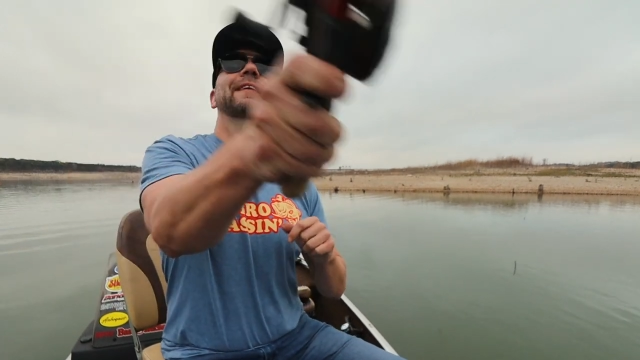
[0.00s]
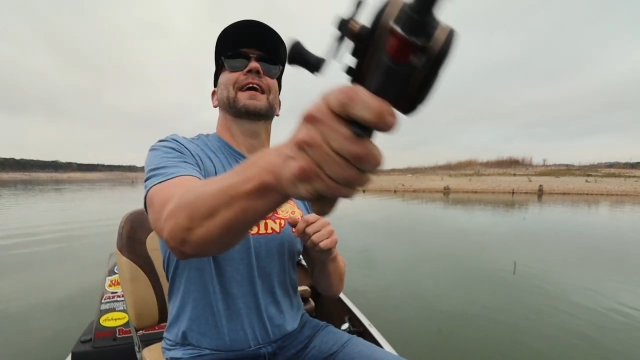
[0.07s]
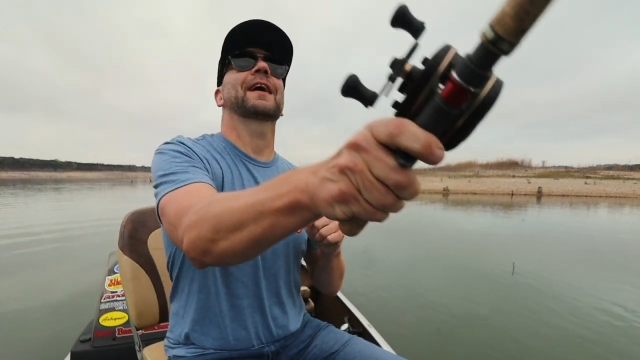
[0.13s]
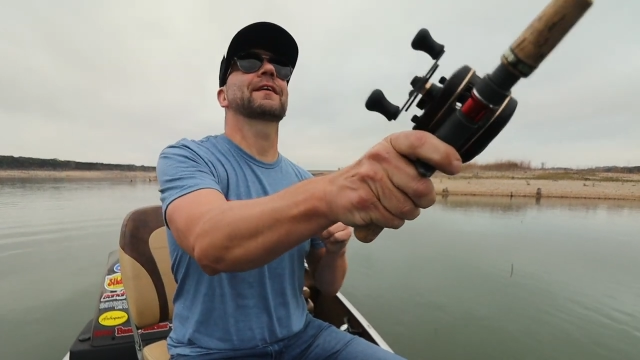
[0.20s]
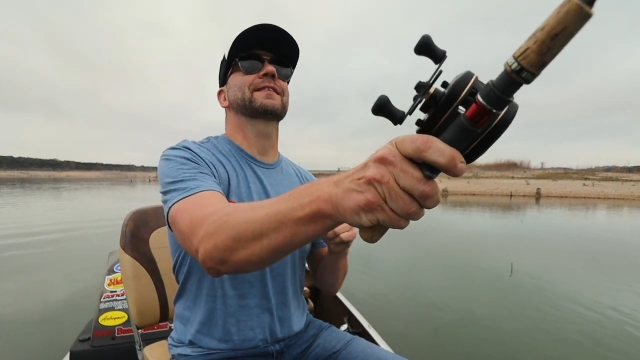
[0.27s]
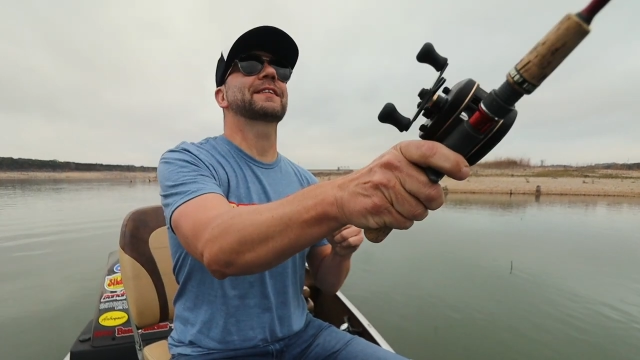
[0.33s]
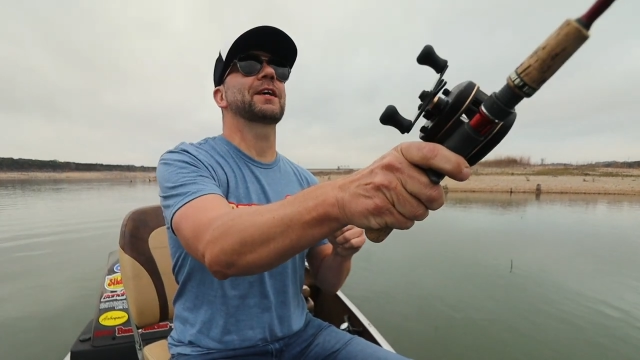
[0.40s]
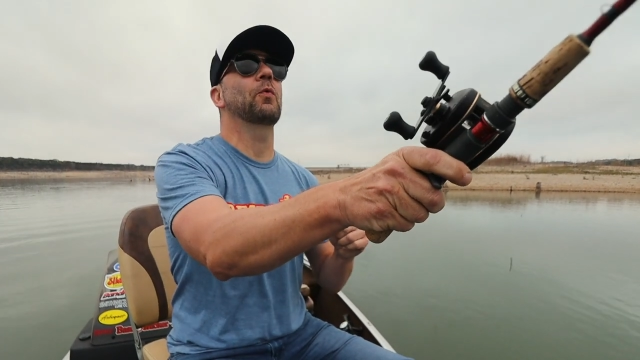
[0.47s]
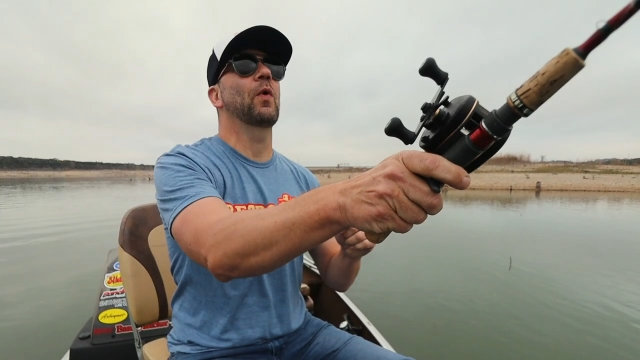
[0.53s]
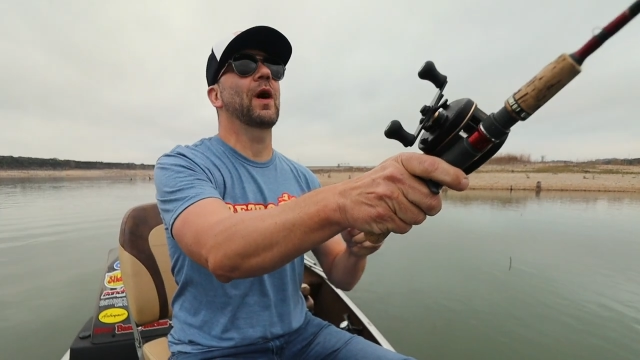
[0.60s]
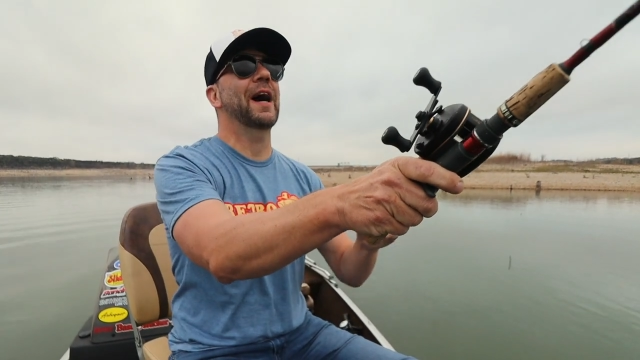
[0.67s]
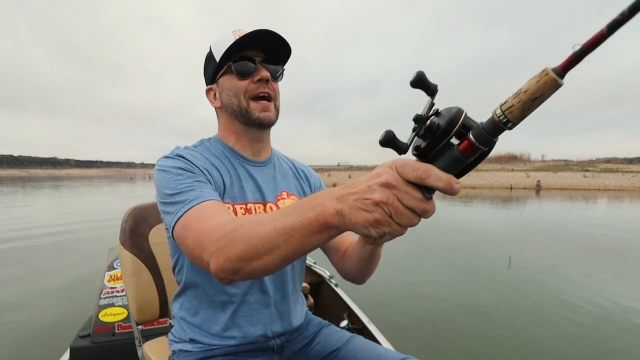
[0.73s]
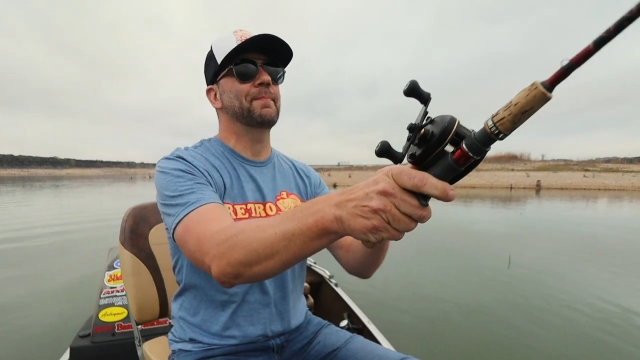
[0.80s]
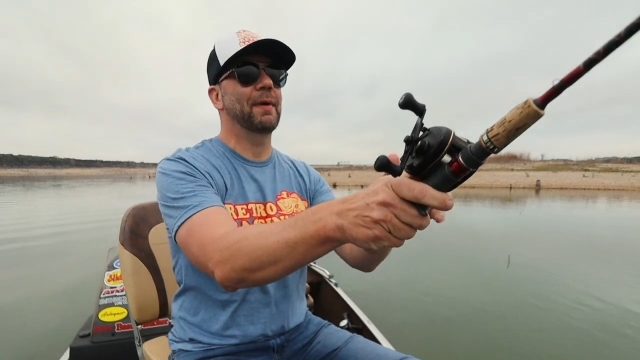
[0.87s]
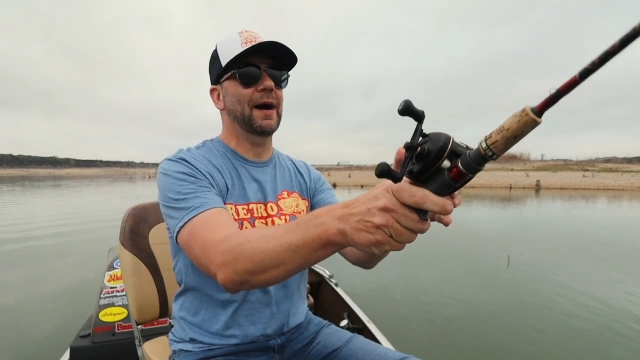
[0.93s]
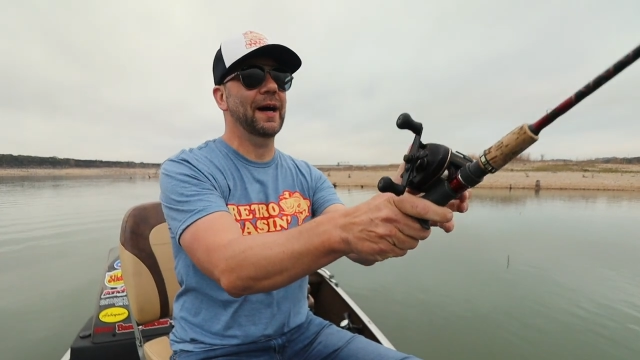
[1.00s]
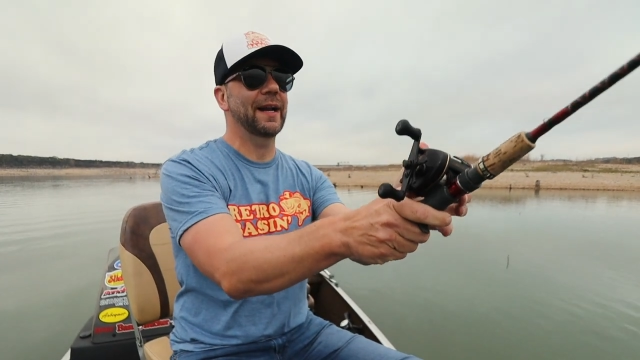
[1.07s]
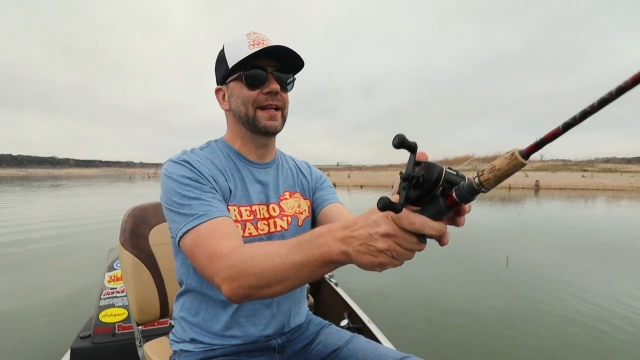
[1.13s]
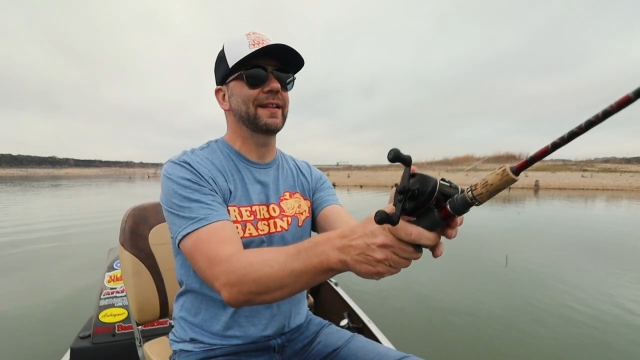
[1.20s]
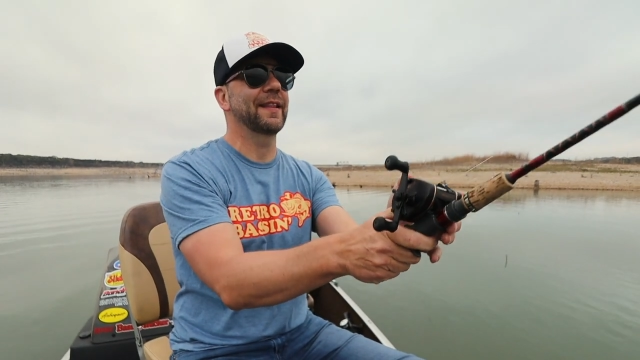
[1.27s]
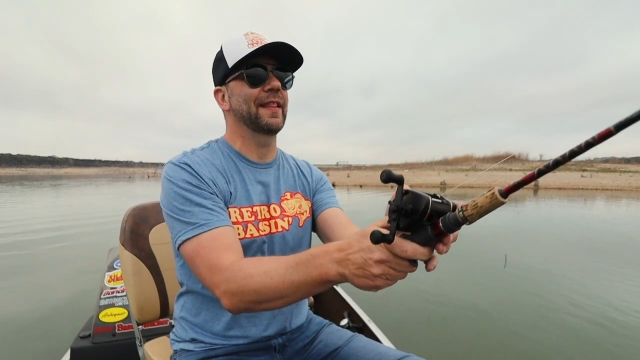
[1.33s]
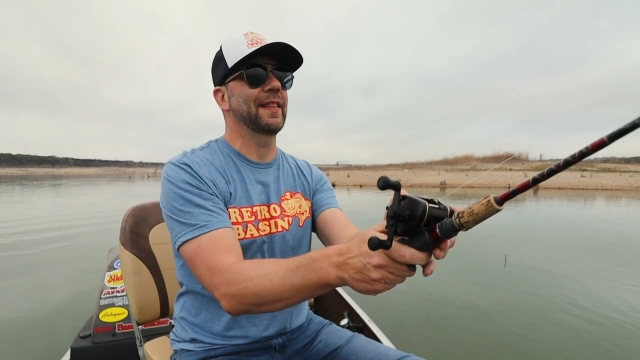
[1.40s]
I want to say
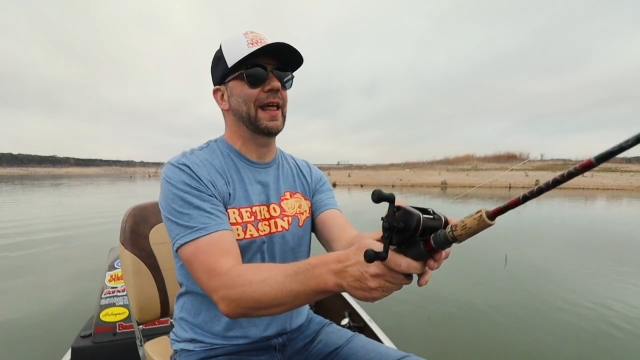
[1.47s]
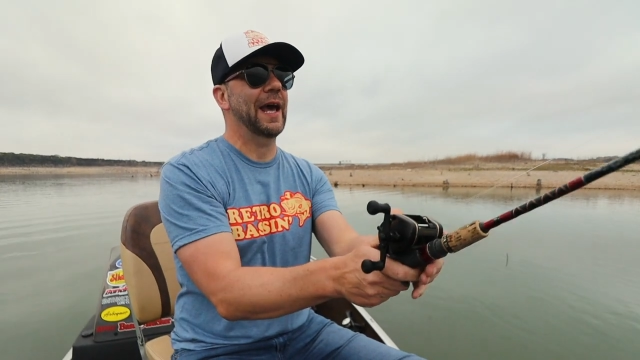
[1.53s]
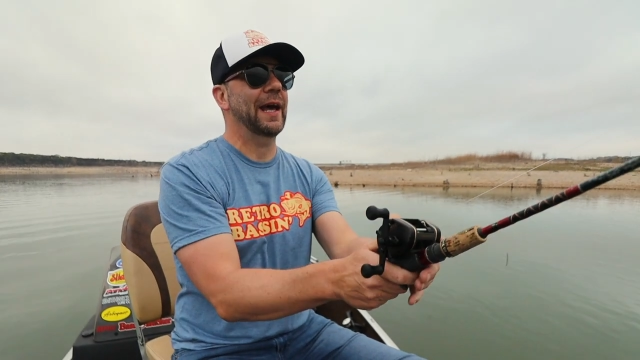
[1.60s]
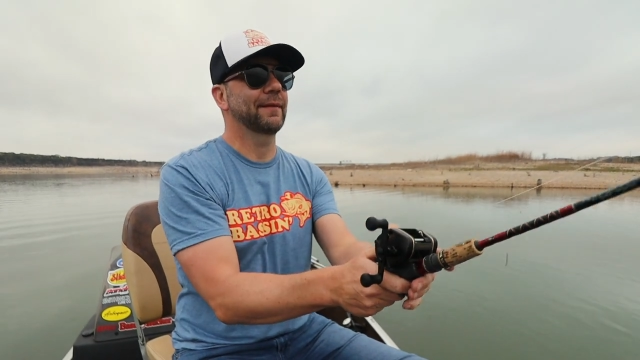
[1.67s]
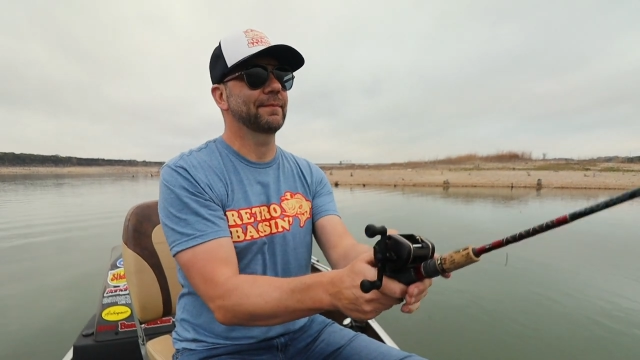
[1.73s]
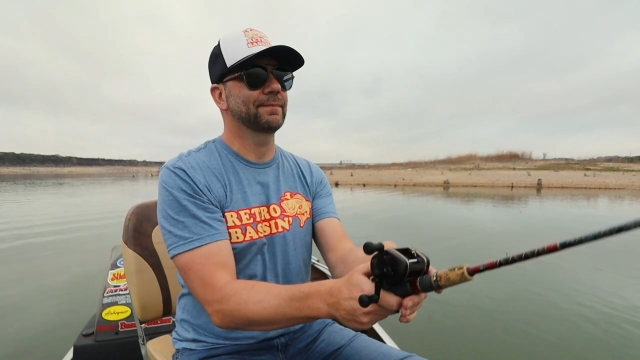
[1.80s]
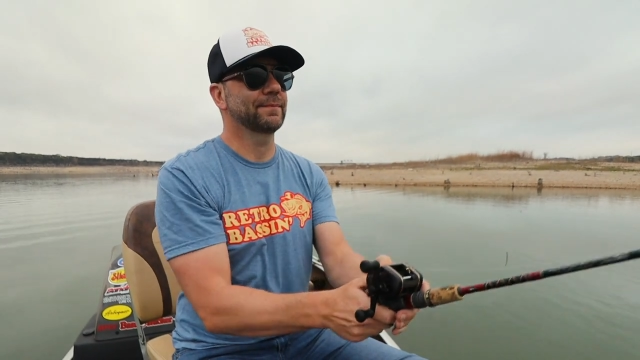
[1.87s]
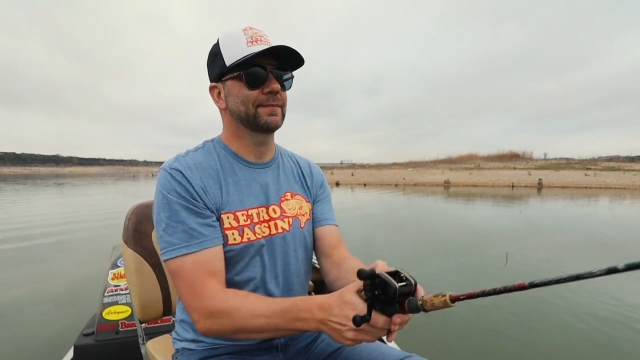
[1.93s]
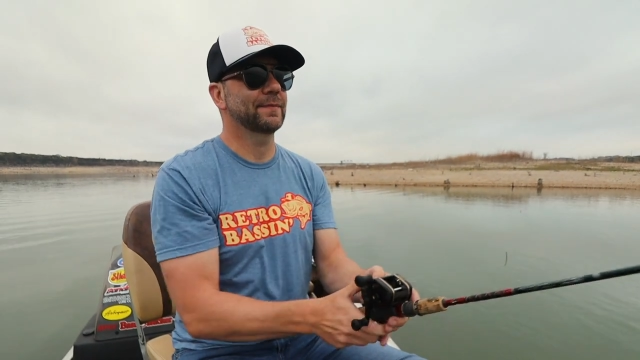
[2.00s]
wide-bodied than that.